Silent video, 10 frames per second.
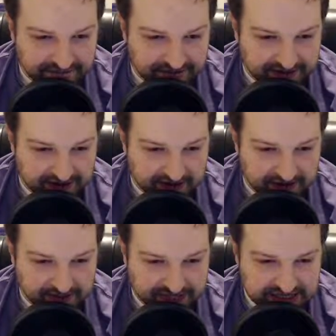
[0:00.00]

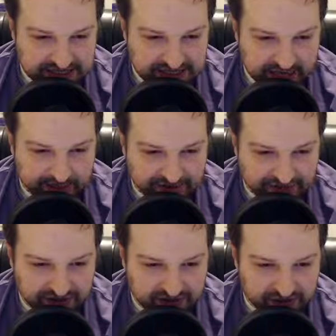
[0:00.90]
Let's see. Ebb and
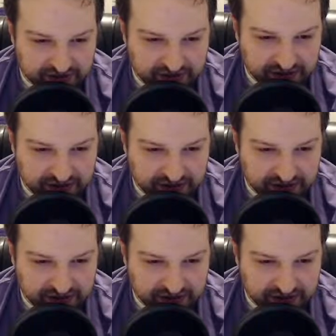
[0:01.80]
flow.